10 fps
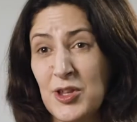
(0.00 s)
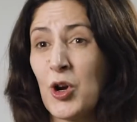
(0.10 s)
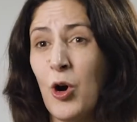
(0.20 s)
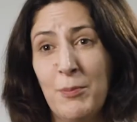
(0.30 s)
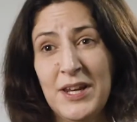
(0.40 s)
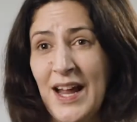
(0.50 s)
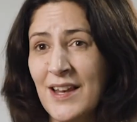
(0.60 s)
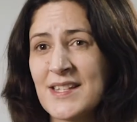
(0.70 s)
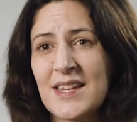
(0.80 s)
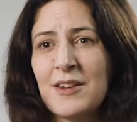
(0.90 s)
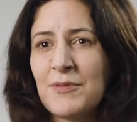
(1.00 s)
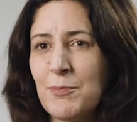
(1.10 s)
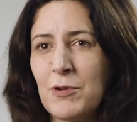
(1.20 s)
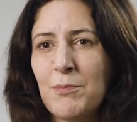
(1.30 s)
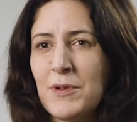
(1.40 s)
a commonality of the
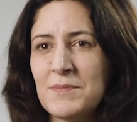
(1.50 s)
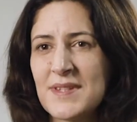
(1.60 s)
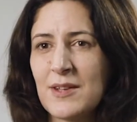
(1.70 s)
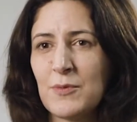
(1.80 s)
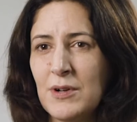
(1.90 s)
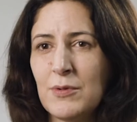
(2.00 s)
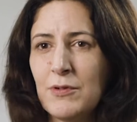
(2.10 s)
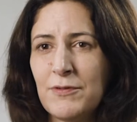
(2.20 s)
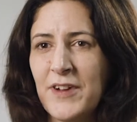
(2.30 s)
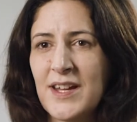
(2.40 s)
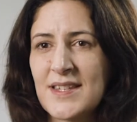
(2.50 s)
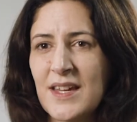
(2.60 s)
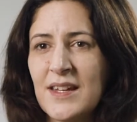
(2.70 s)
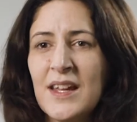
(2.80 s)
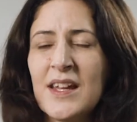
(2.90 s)
problems that we're all facing.